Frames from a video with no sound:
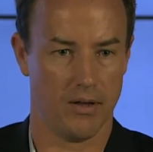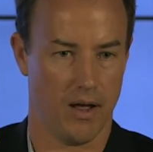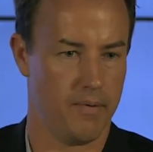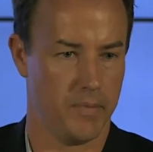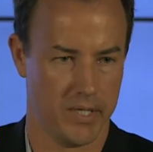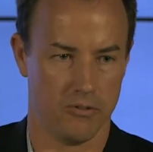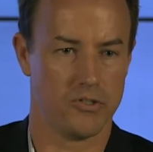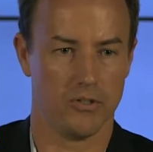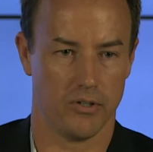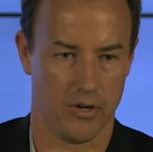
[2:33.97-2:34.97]
I mean, there
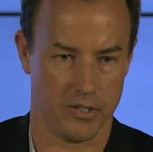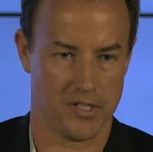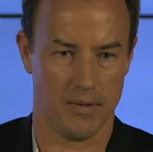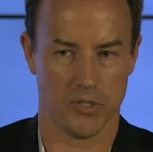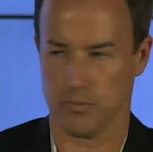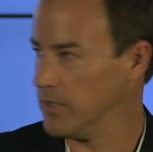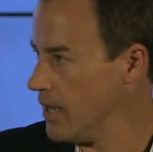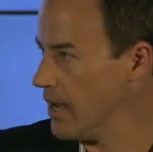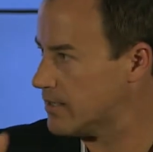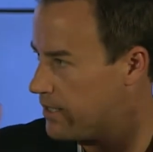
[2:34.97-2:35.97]
certainly are examples, but
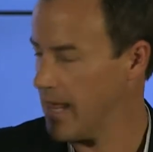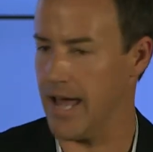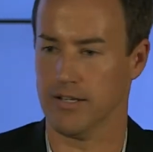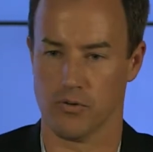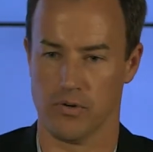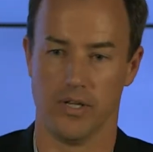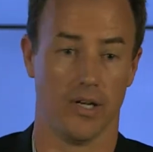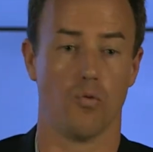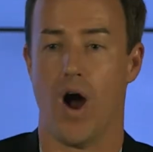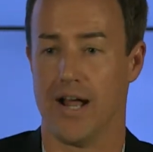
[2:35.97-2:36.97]
not to that degree.
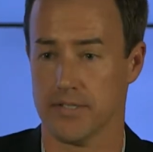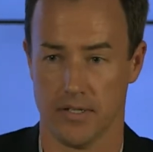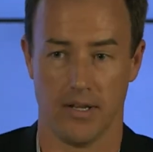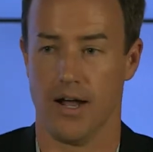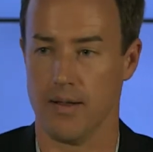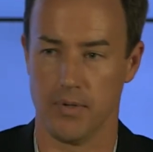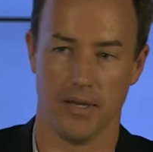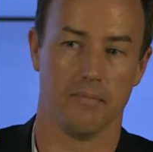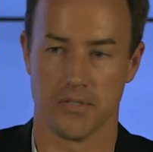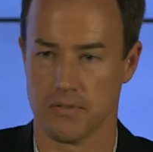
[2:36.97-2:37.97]
Like Watson at
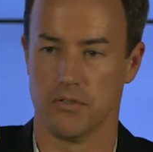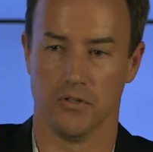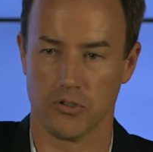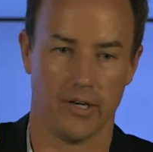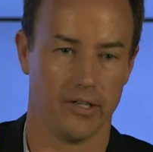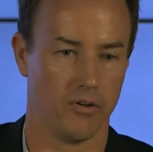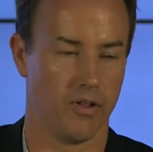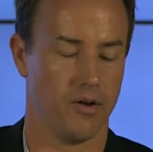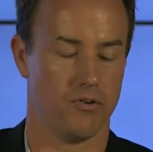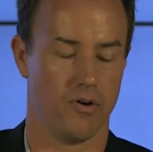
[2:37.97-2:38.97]
IBM is, you know, trying to go
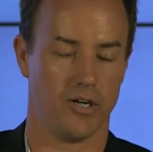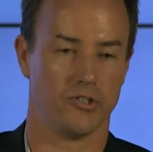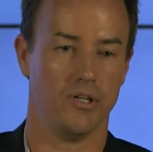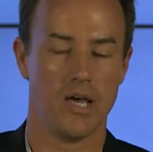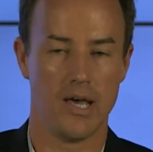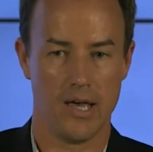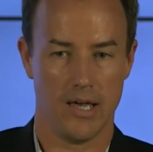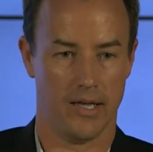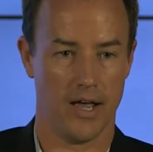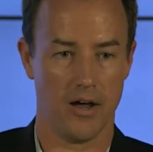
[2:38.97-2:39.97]
that direction.
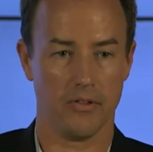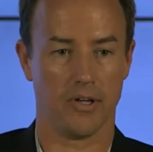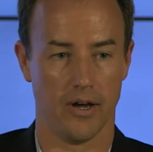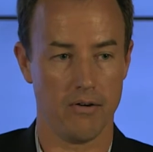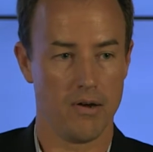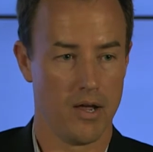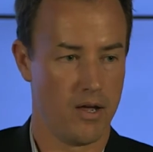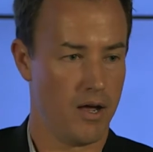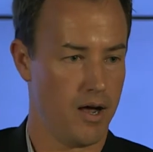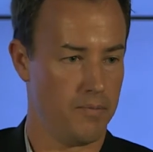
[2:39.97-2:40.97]
In healthcare,
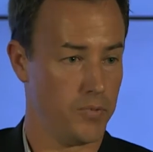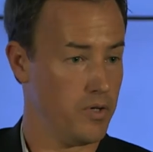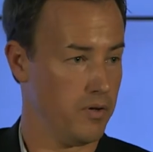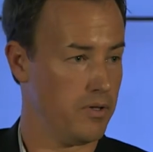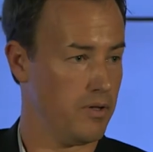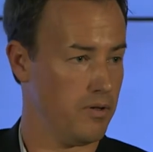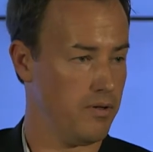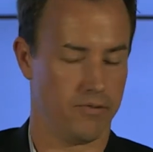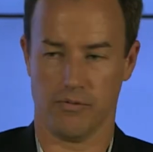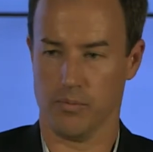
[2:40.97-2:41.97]
you know,
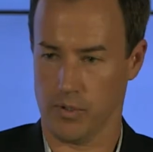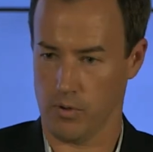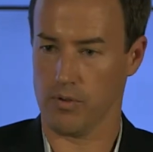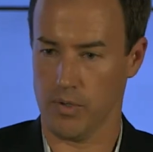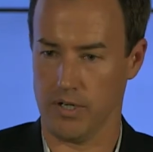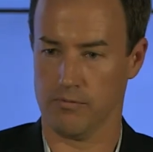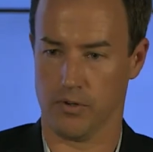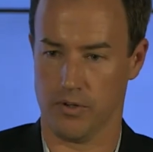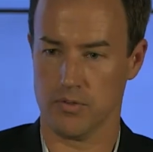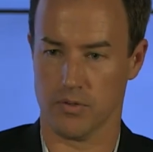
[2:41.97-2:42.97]
if you're familiar with meaningful
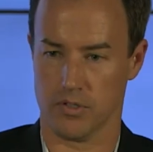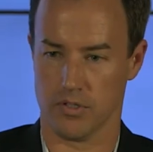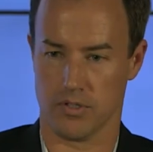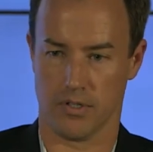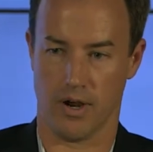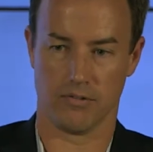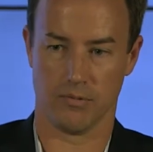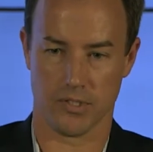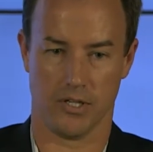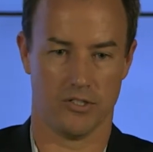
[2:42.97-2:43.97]
use, which is the
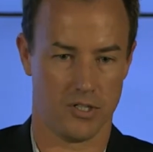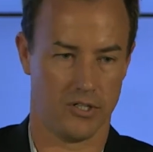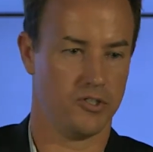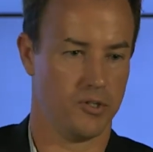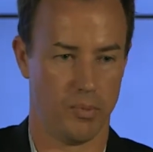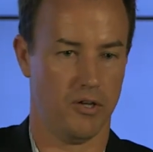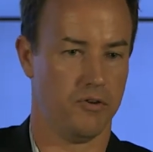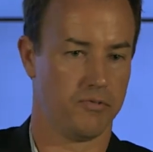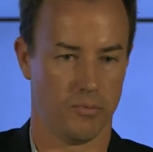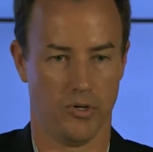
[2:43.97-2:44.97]
government's legislation to pay you
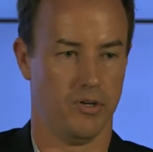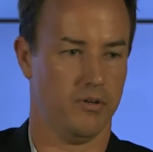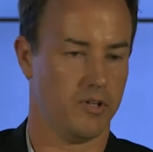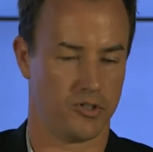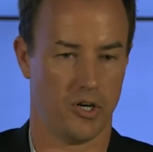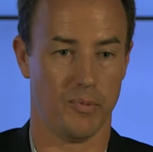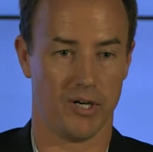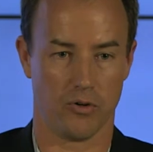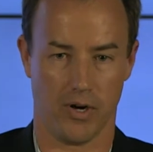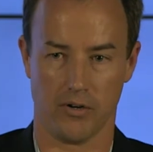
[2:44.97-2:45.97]
for putting in electronic
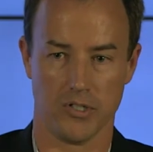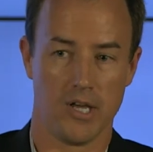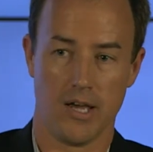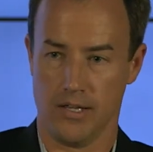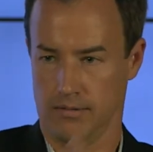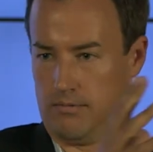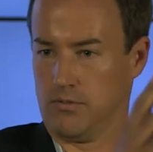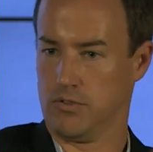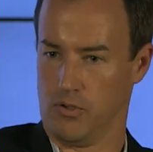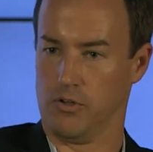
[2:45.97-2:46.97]
medical records,
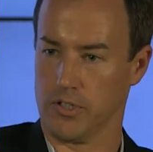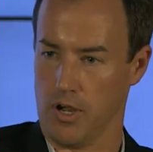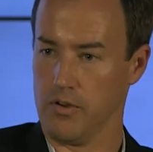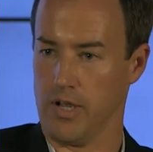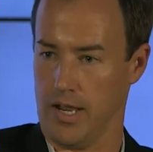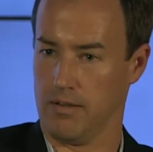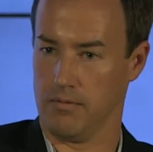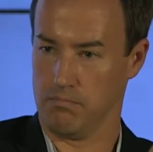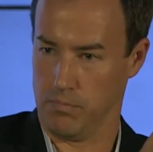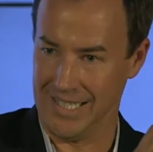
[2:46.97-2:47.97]
2 years ago you had to
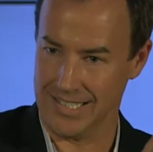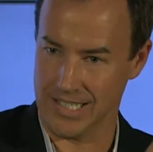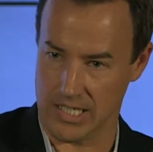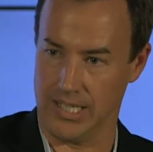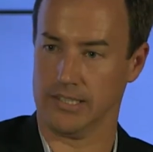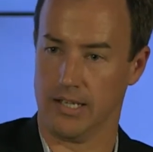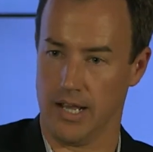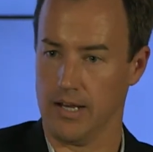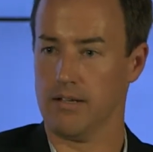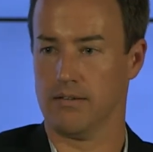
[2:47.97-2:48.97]
begin to collect the
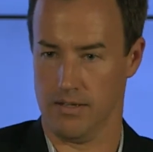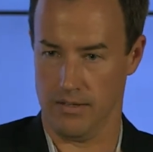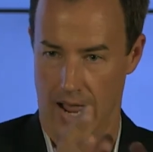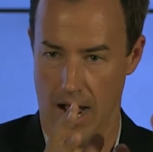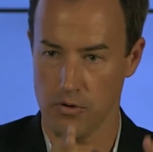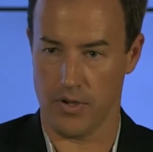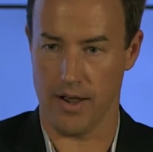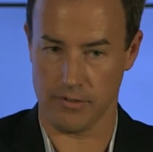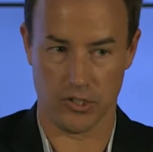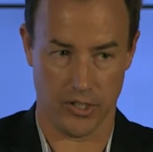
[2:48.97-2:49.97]
data. Now you
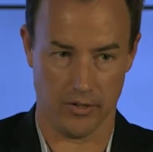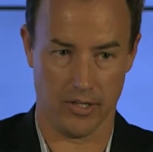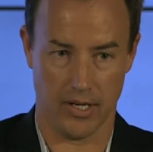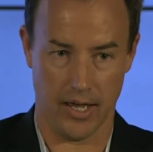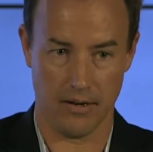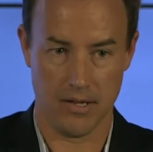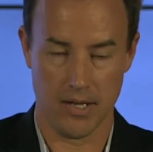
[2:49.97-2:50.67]
have to share the data.